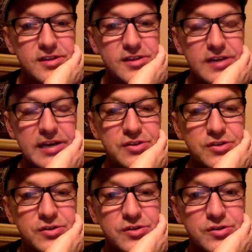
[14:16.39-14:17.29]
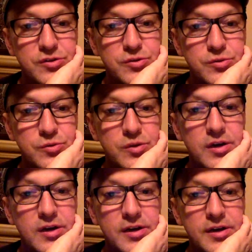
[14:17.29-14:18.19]
the answer to
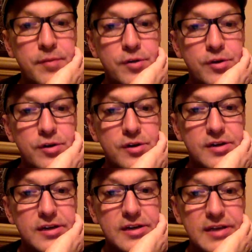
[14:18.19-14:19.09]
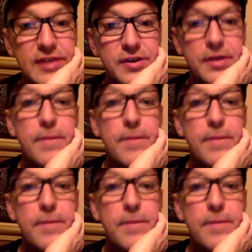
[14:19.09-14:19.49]
uh, number 11.